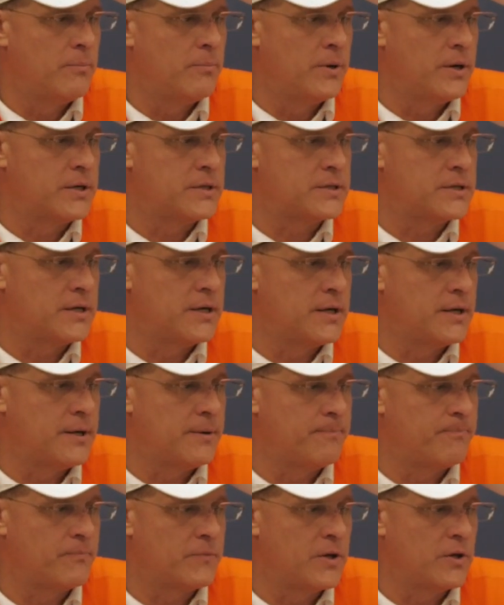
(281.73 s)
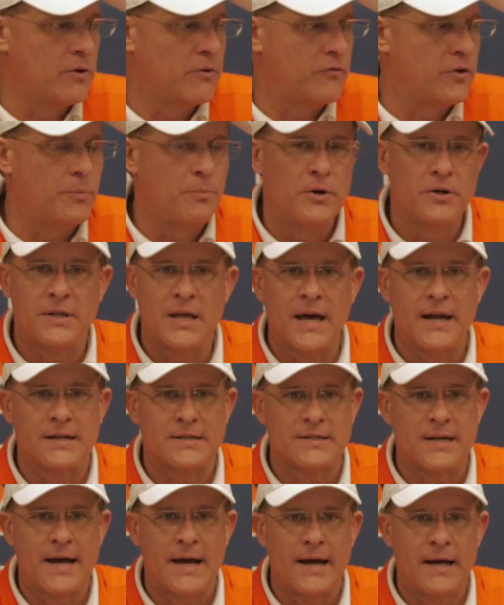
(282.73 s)
But, if you put that
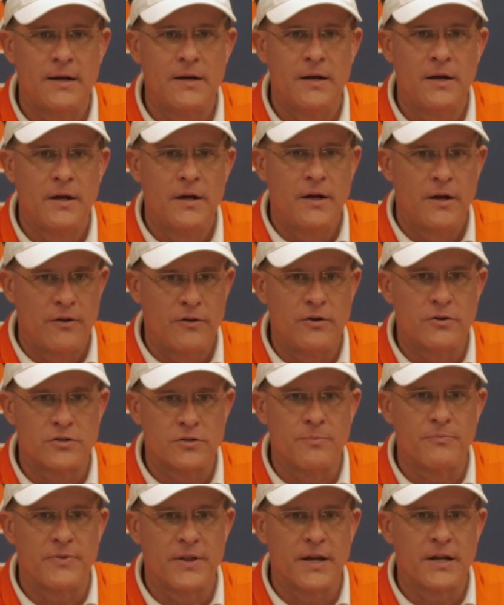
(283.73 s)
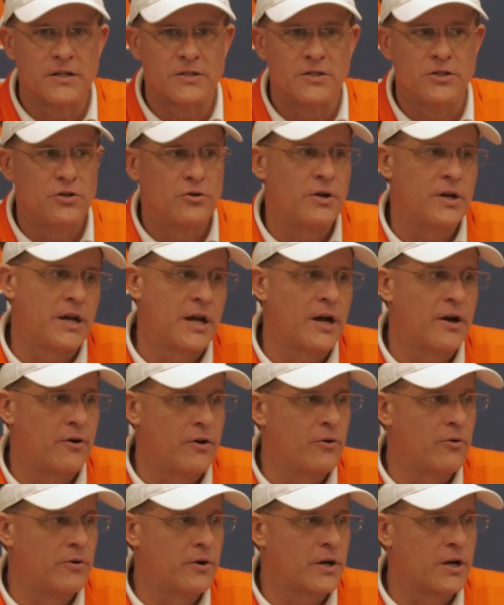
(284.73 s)
aside, there's some things that you can
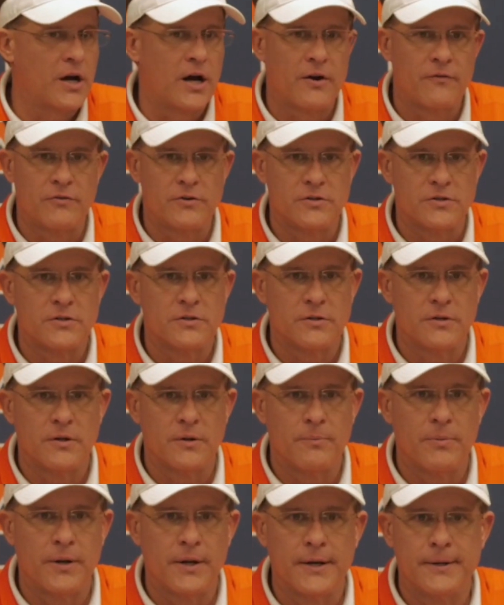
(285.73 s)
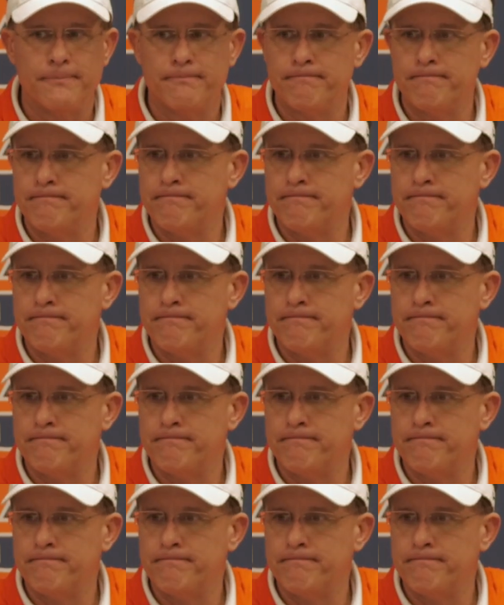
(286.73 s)
carry on to conference play.